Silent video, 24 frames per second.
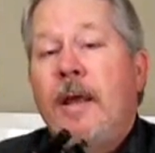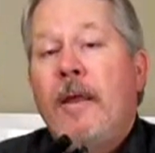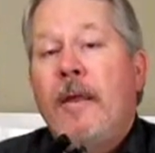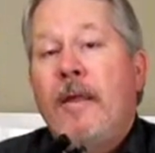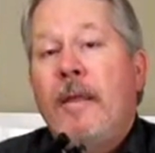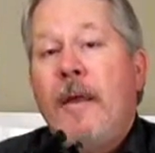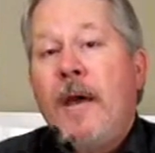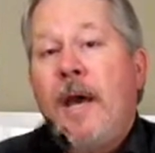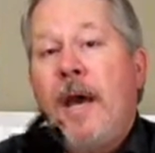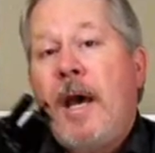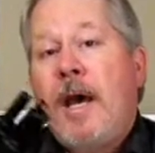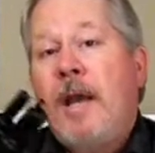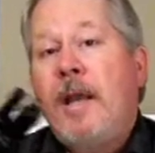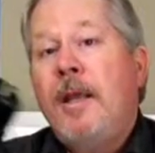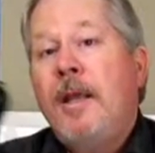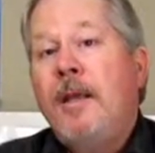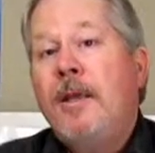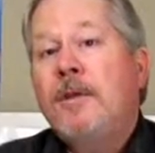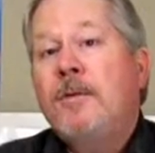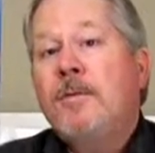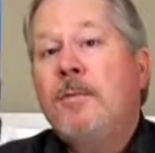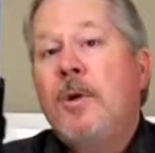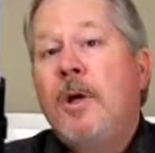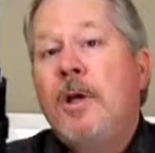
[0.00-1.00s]
That
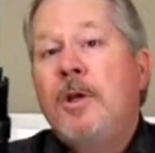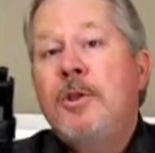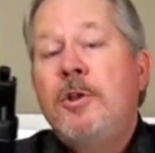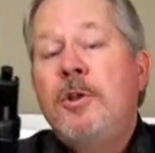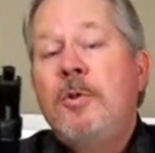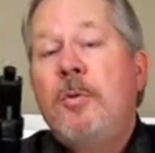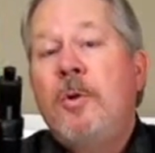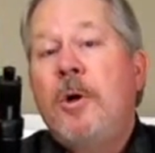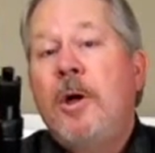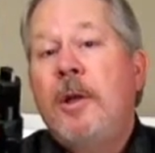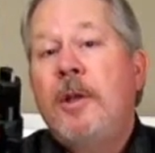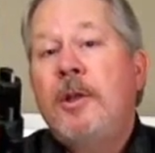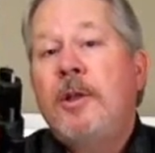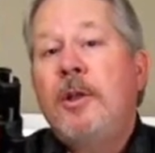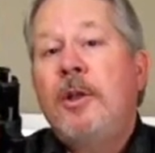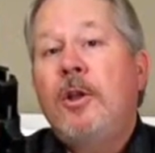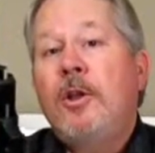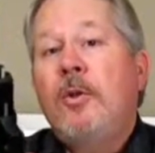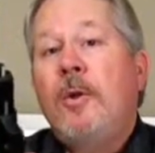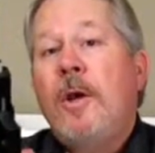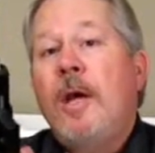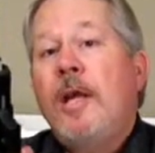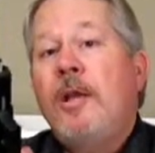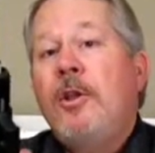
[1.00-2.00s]
is what you want to
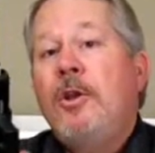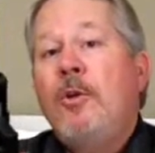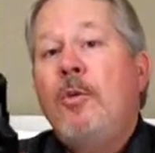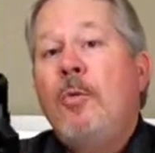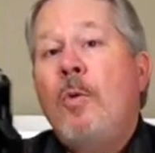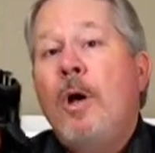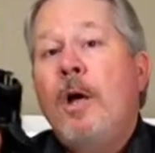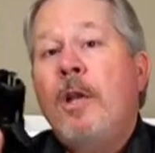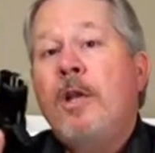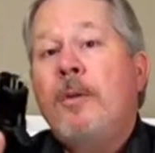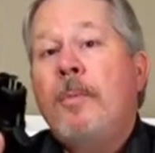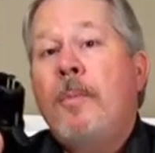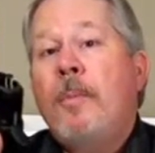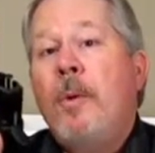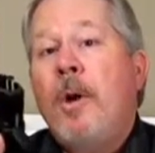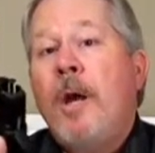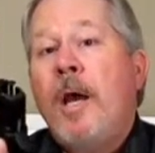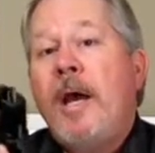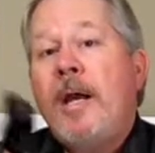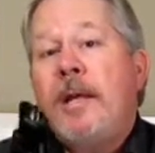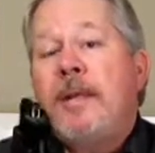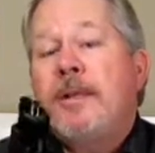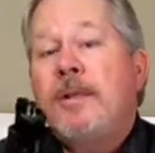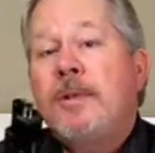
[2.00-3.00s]
do, and you want to
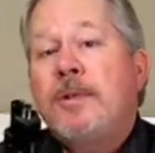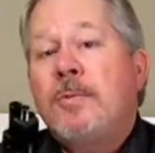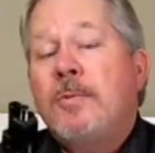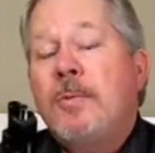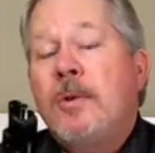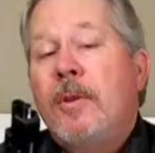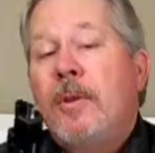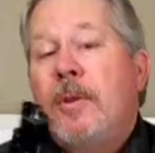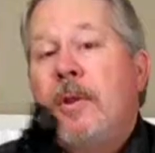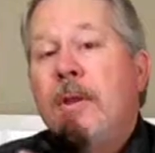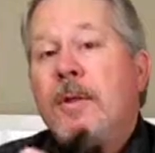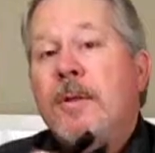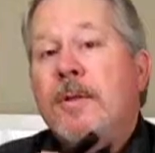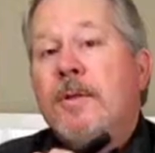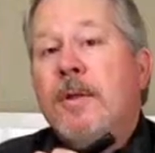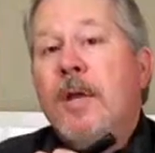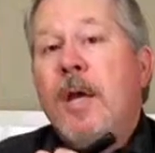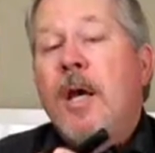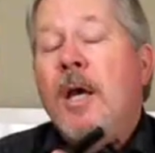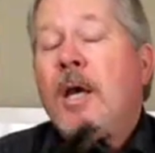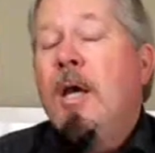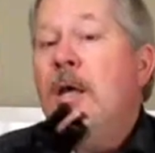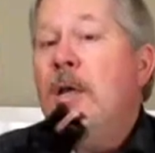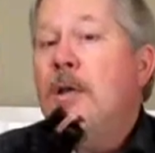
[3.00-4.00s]
practice with this
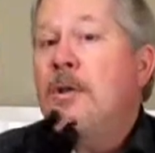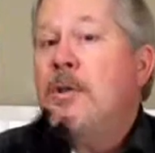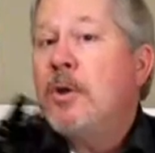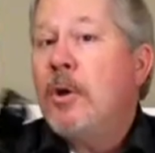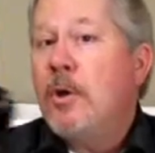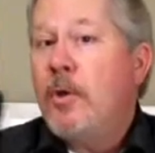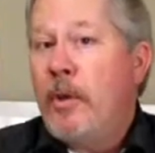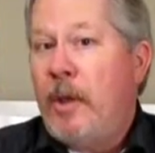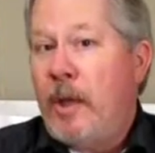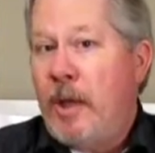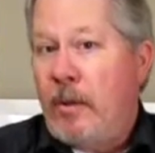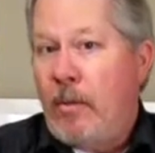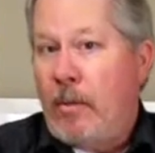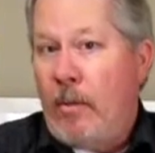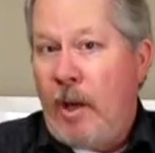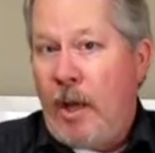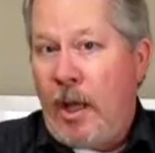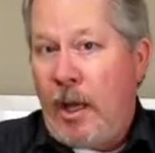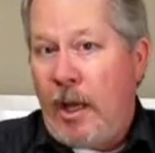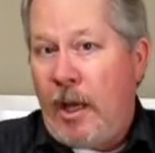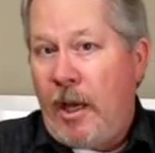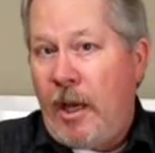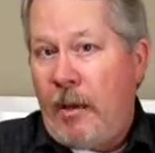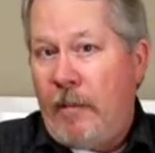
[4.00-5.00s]
so that
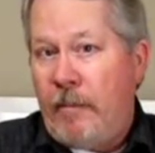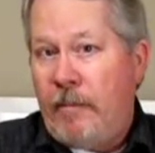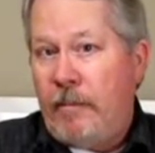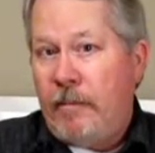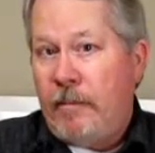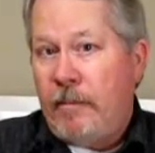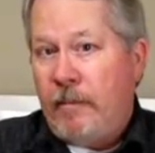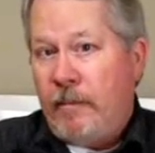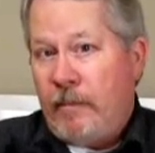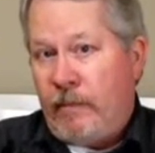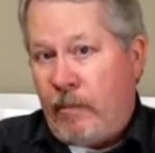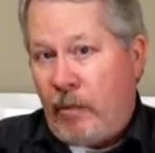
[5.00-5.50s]
while I'm,